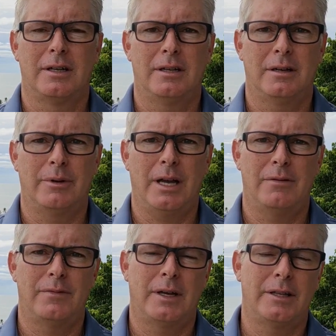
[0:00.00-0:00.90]
We
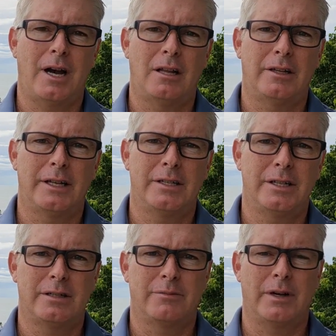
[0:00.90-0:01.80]
have the holiday
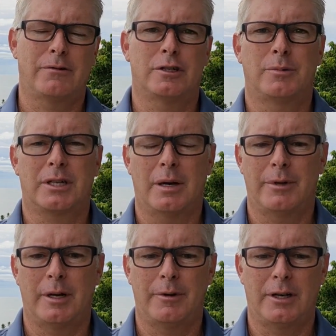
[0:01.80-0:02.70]
season, we have Christmas
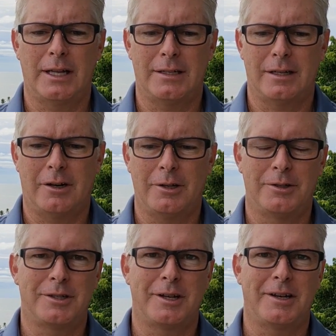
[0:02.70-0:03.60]
coming up, and all that stuff, all
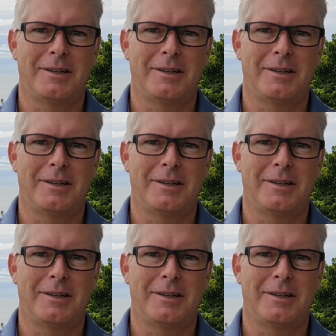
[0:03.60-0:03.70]
those,